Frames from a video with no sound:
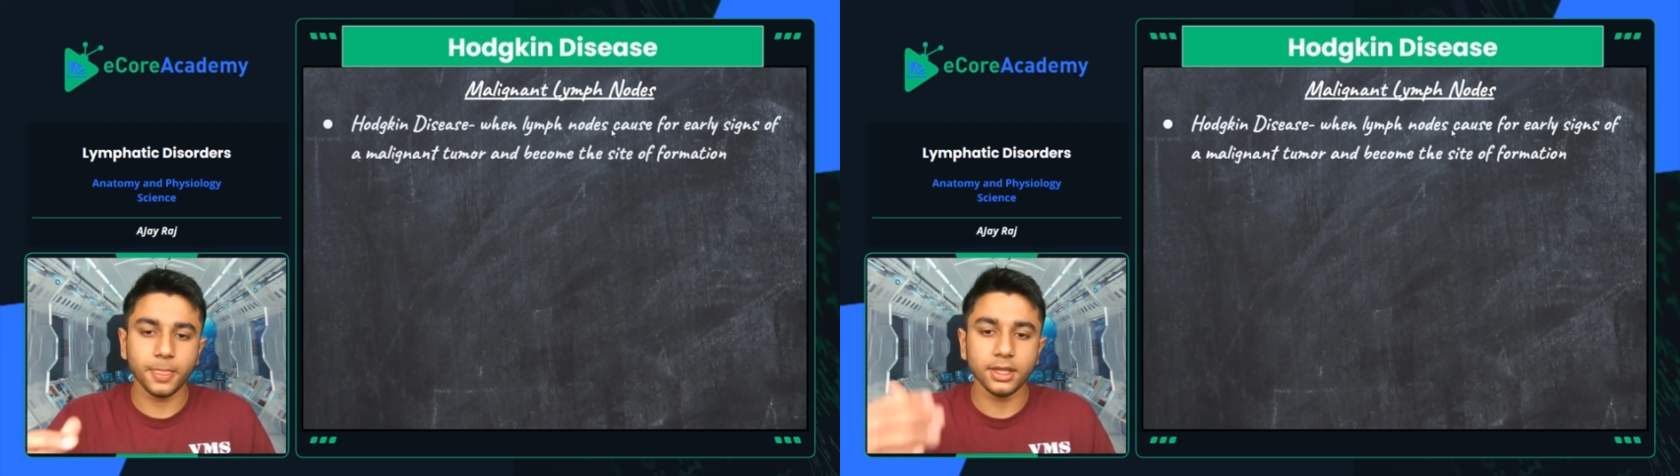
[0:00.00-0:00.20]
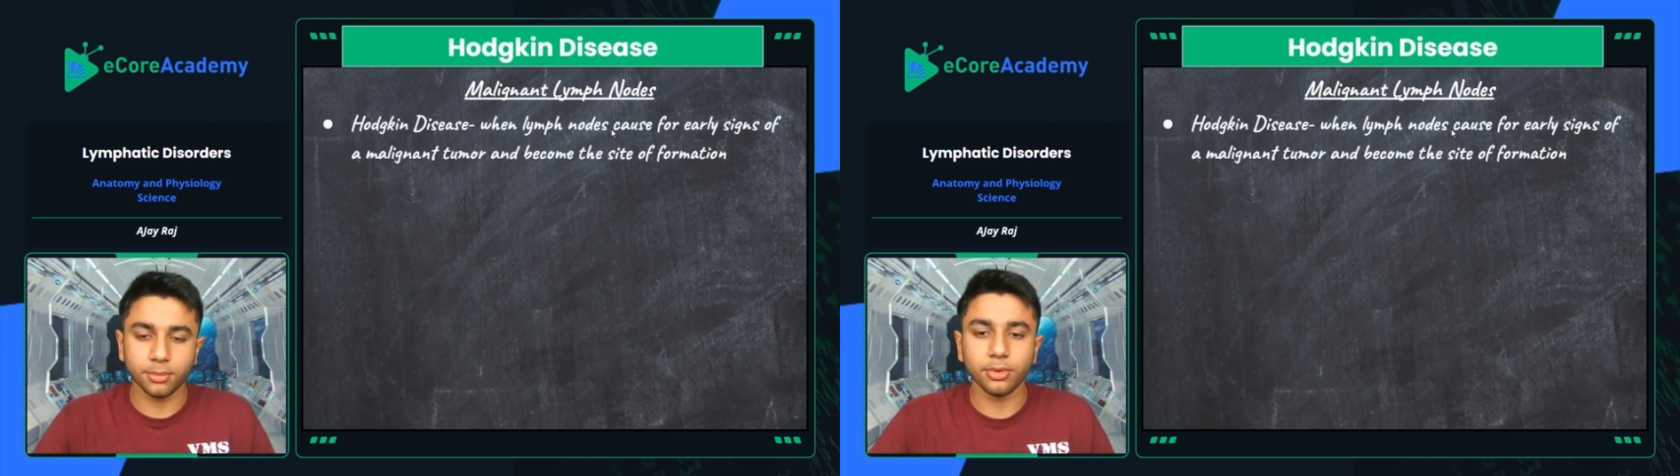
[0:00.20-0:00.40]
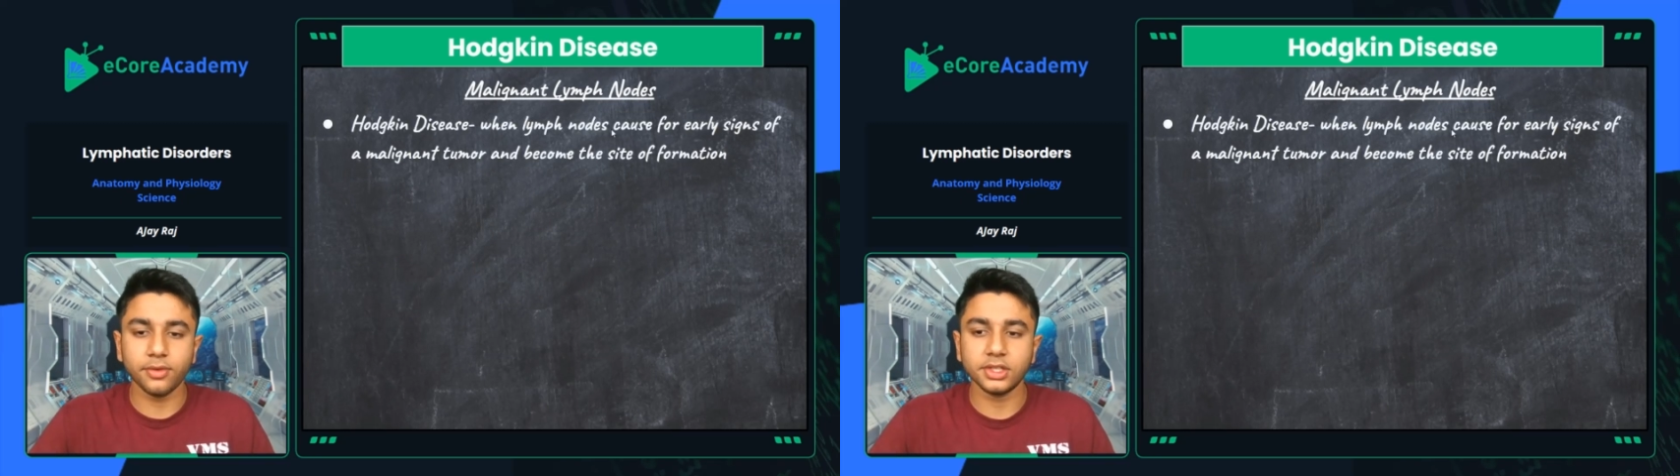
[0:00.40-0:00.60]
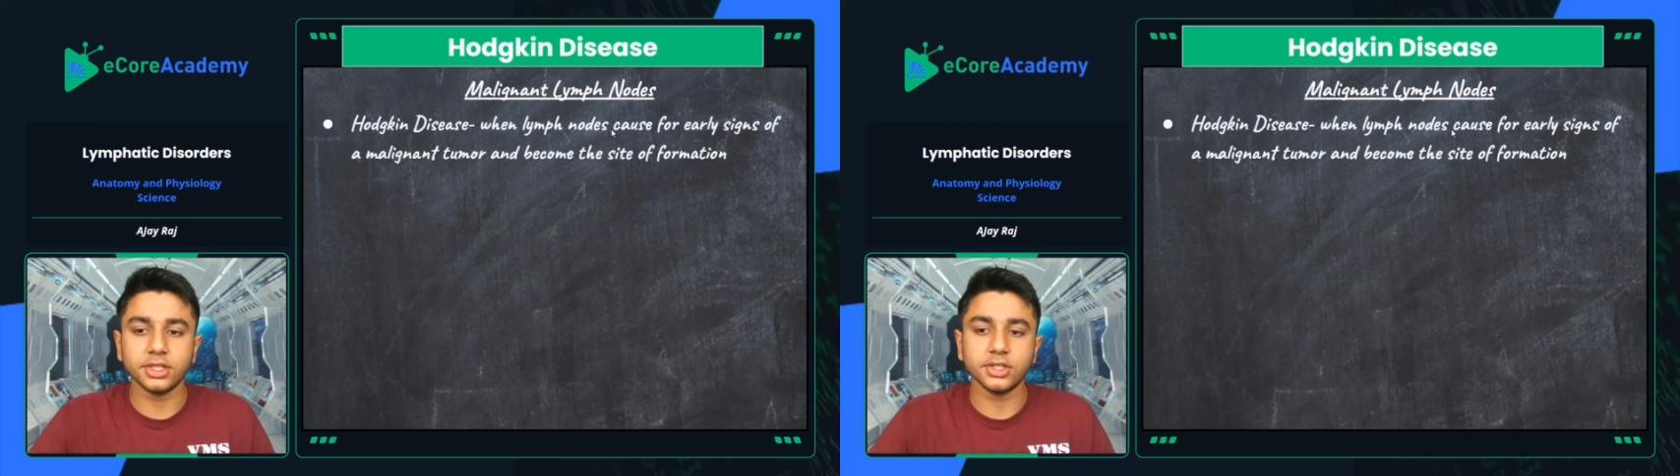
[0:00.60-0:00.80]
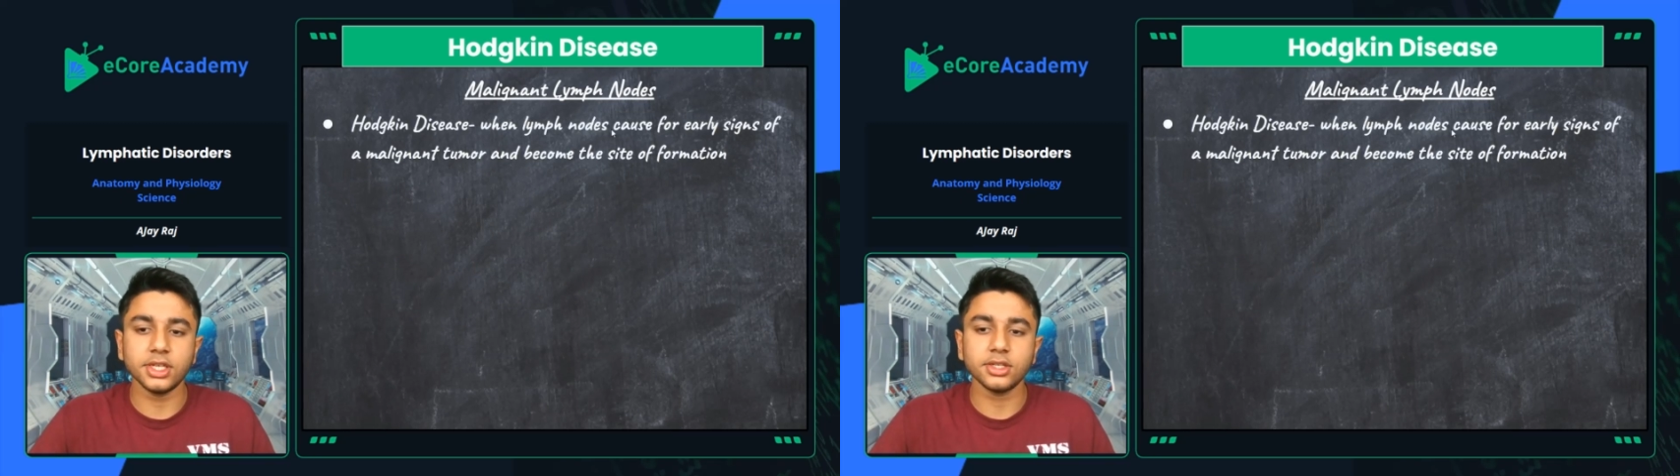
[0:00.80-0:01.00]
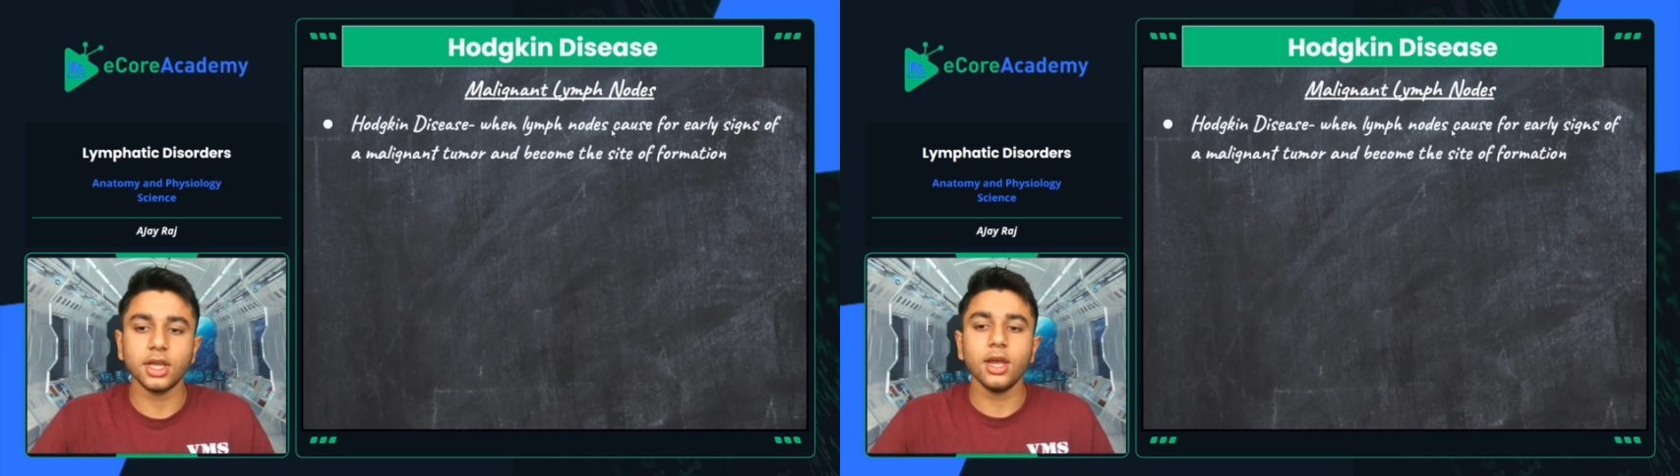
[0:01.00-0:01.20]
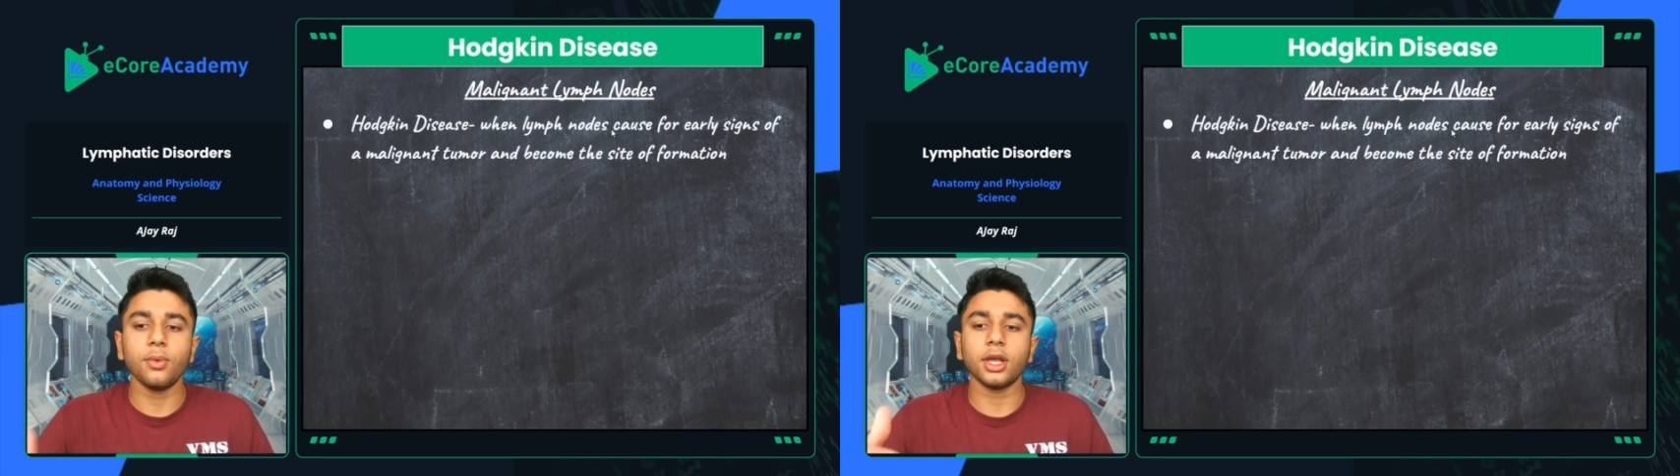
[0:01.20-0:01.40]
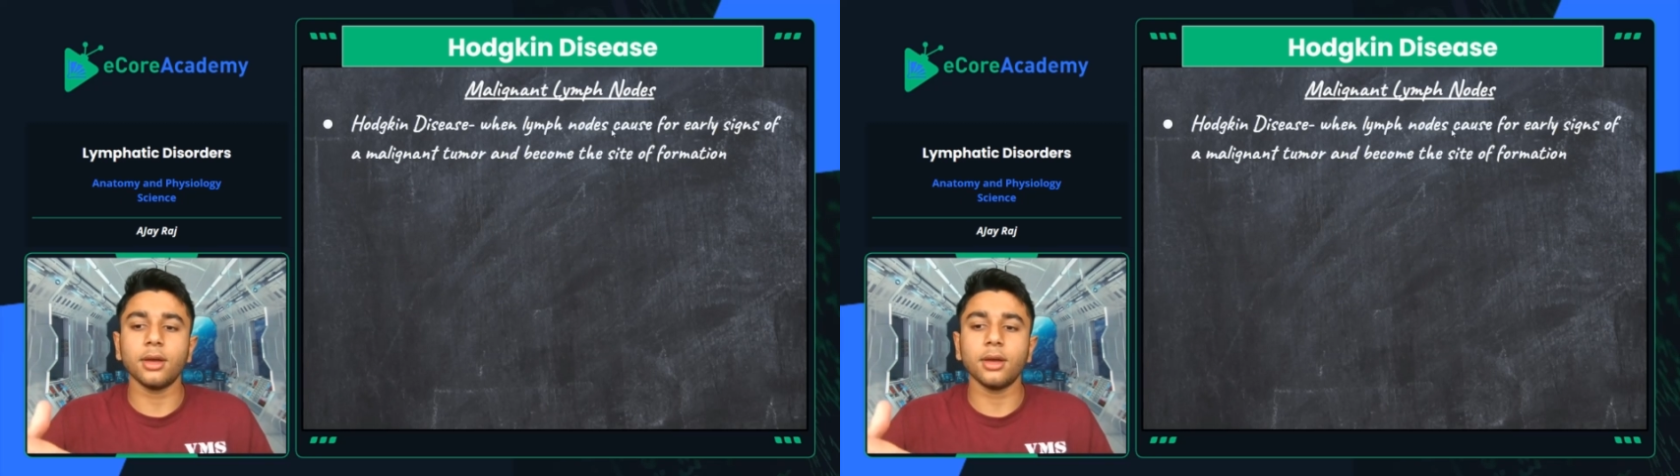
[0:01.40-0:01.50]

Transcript: as our previous disease when